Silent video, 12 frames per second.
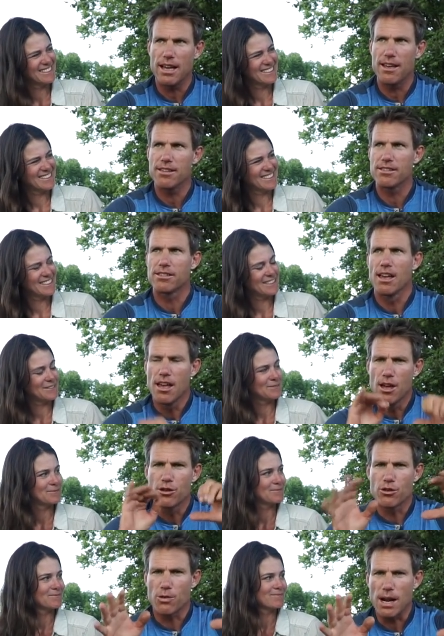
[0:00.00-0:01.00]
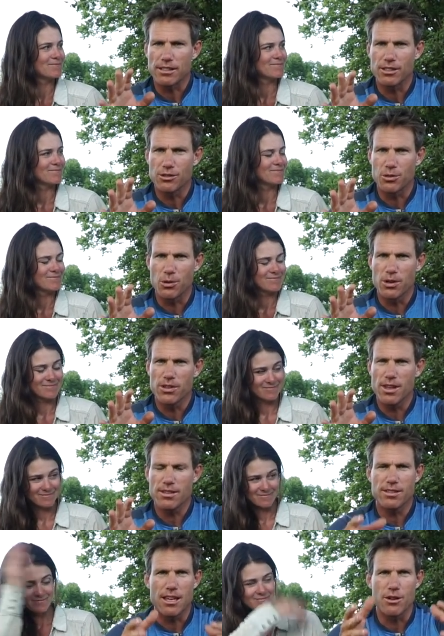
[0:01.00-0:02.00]
Speaker 1: has directed towards
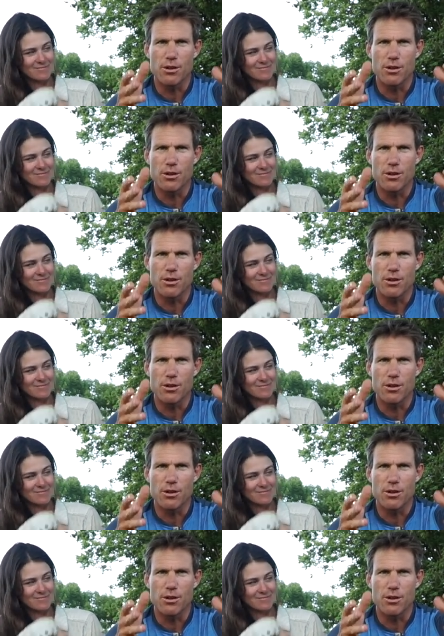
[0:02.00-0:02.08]
us that